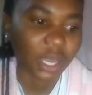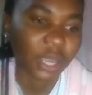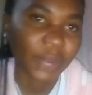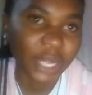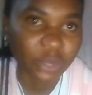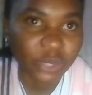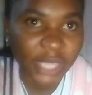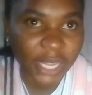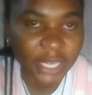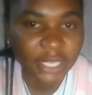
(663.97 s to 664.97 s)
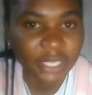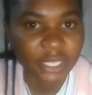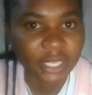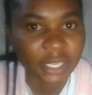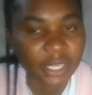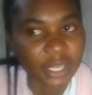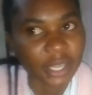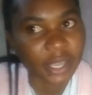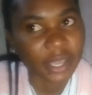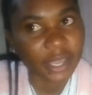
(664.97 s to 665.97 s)
I went outside,
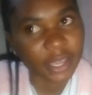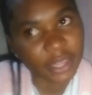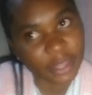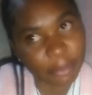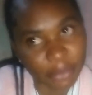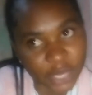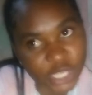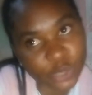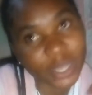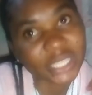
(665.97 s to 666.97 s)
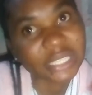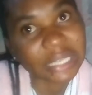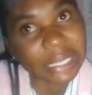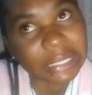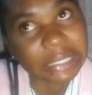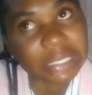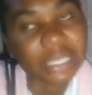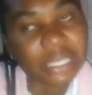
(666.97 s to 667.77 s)
and the police was like,